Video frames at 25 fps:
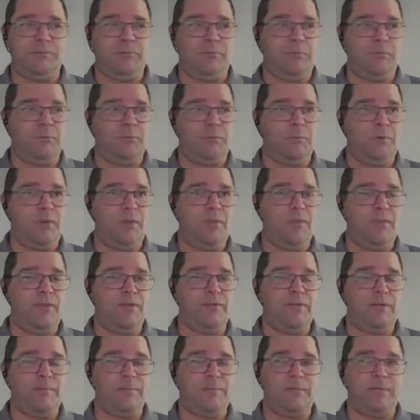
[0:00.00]
one of the things
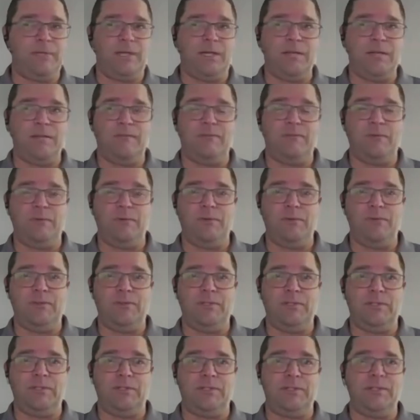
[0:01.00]
I've been kind of
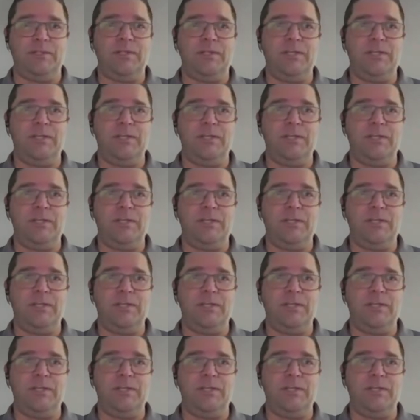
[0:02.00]
focusing on